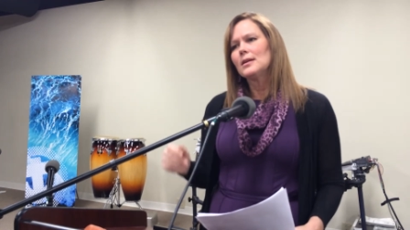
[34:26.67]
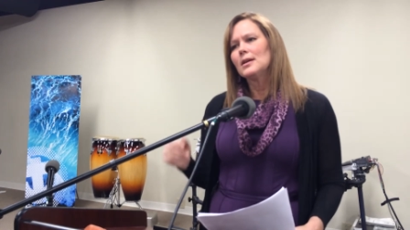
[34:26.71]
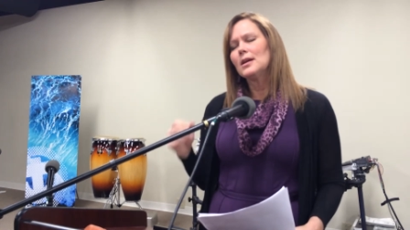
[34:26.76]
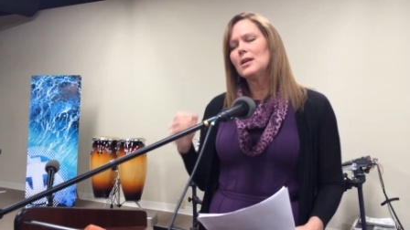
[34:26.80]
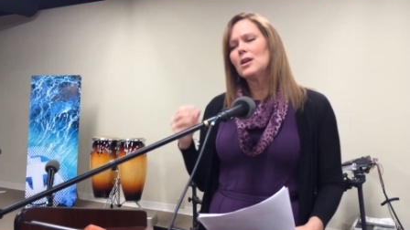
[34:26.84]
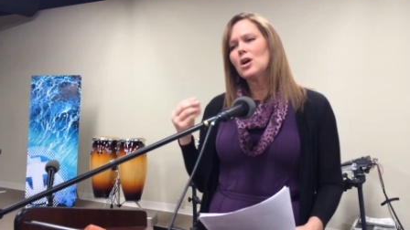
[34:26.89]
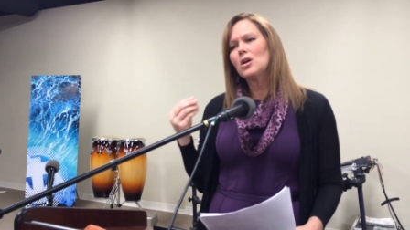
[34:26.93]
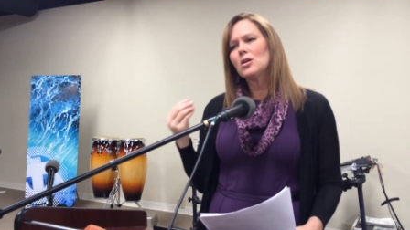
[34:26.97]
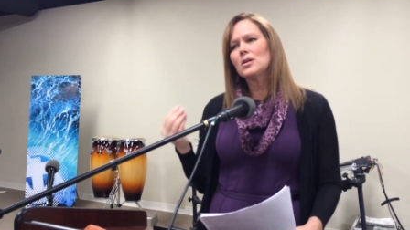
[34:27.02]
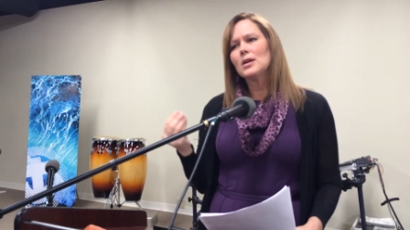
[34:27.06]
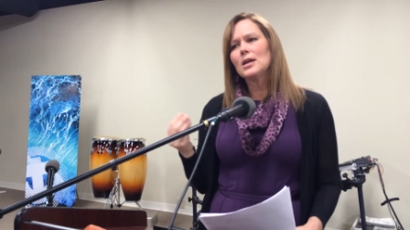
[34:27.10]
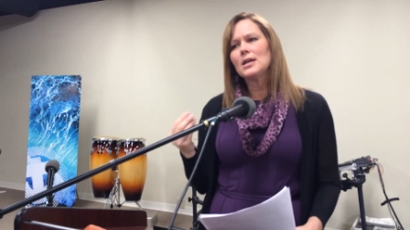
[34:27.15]

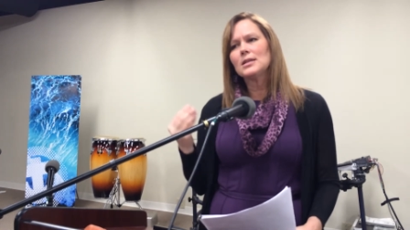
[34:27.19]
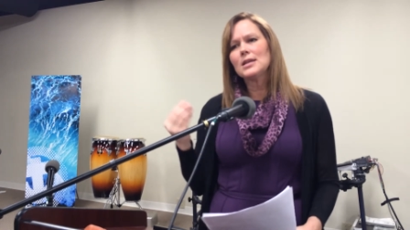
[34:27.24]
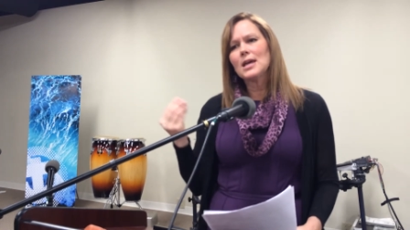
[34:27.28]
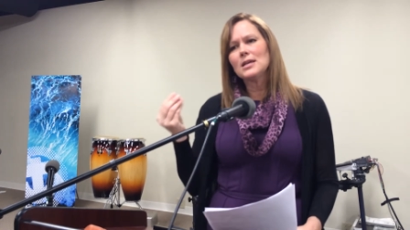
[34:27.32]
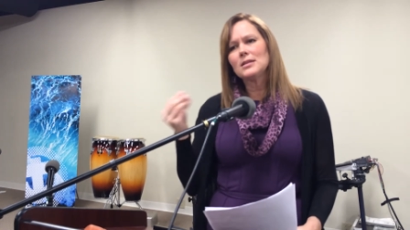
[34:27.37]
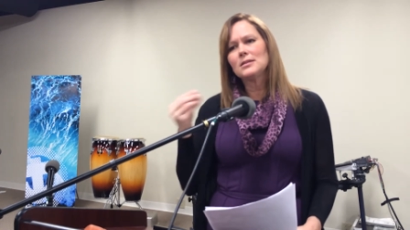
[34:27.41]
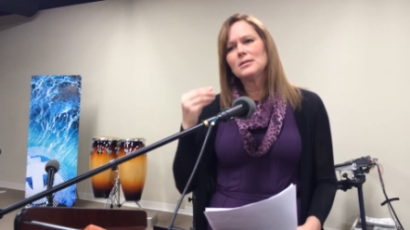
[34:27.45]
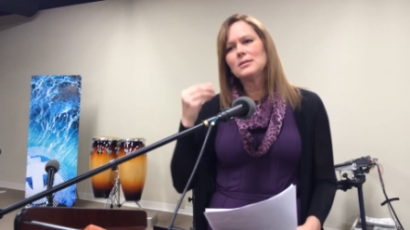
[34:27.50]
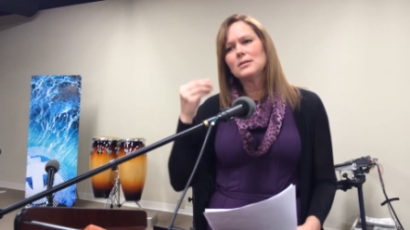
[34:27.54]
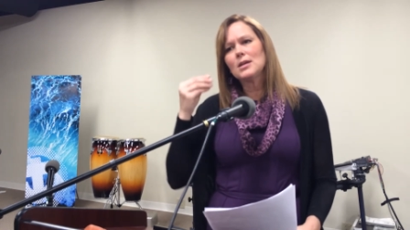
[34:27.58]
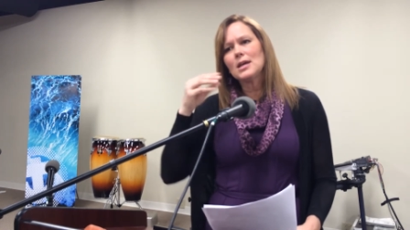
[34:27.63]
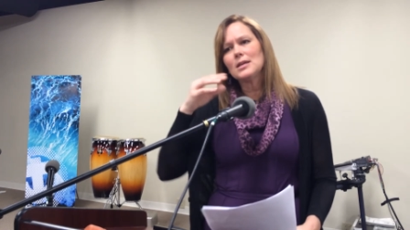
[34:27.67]
in our
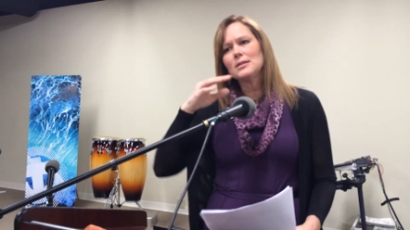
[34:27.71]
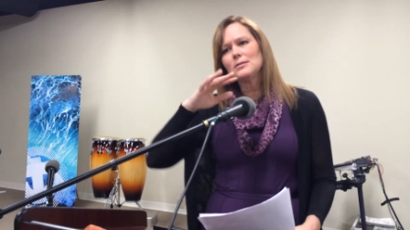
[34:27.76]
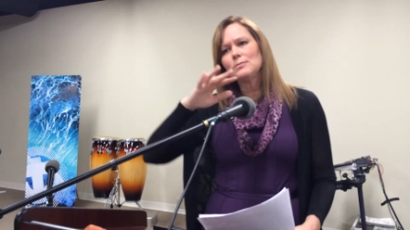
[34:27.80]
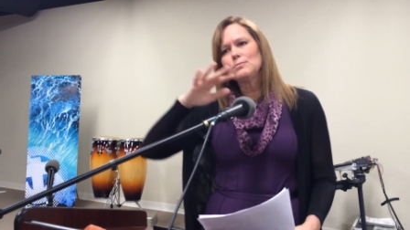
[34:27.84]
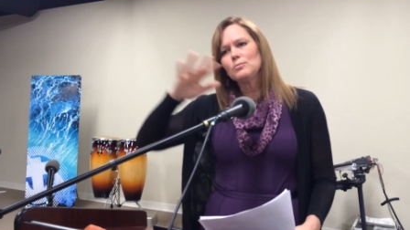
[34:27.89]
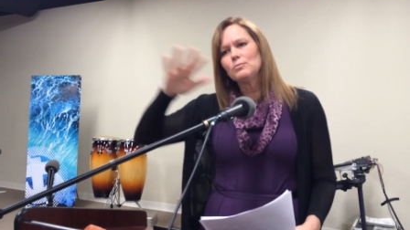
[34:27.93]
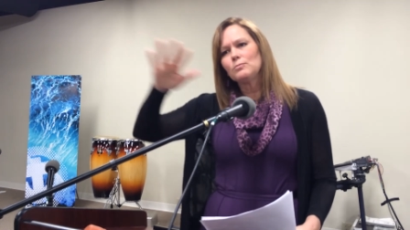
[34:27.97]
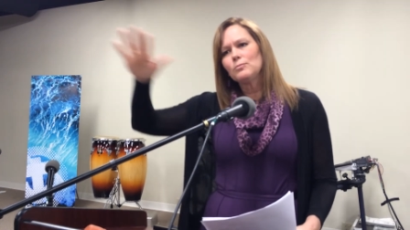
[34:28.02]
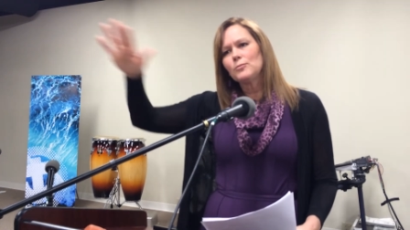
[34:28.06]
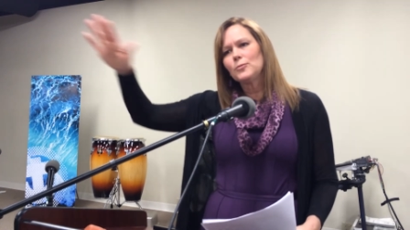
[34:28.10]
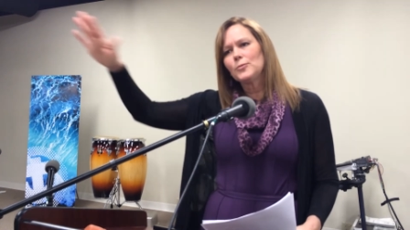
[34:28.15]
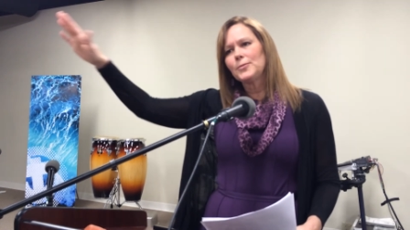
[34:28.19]
as as
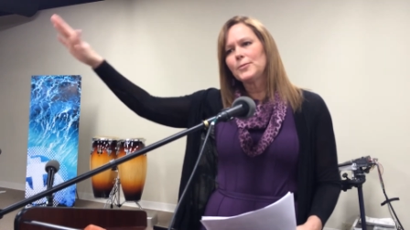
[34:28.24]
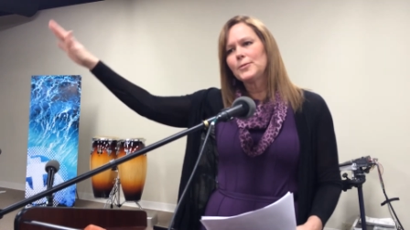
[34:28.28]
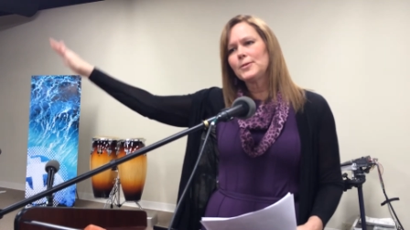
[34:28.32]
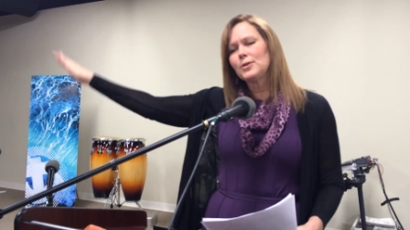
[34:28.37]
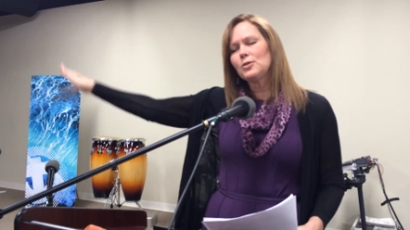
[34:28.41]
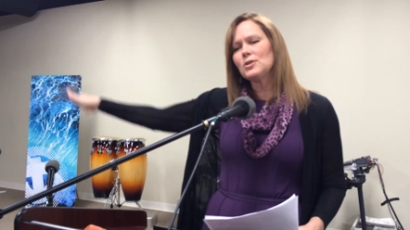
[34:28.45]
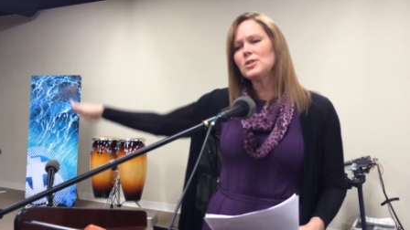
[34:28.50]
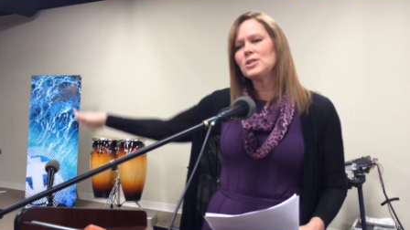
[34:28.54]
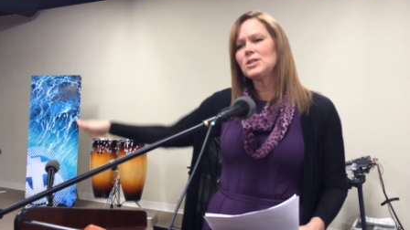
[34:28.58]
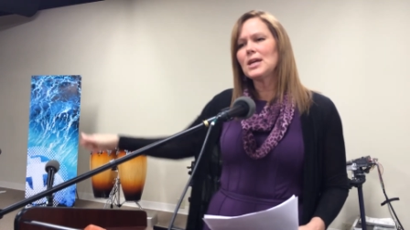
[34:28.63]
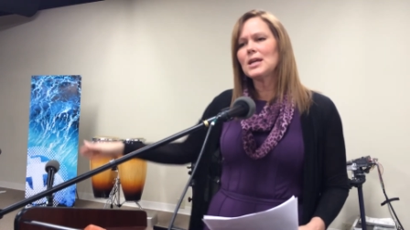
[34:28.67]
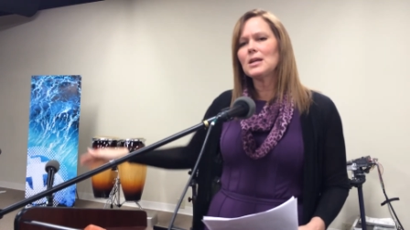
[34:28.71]

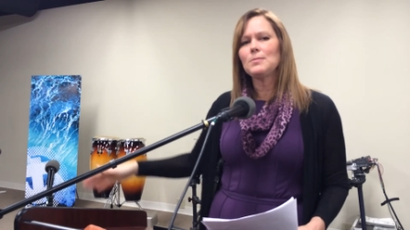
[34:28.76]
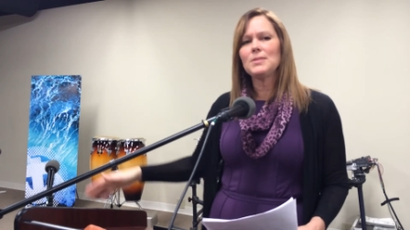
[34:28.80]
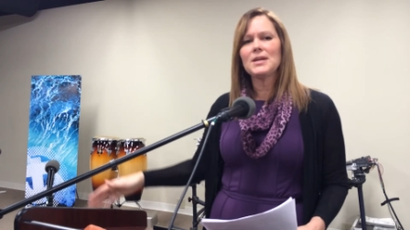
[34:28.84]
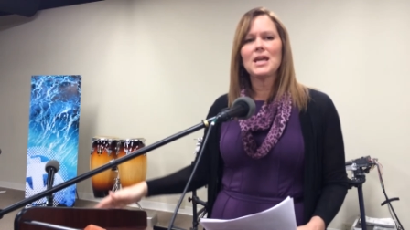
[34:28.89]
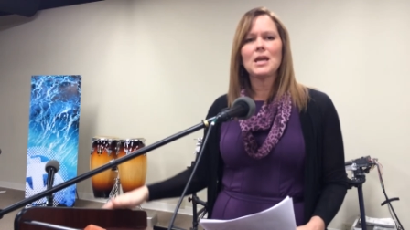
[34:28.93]
Christianity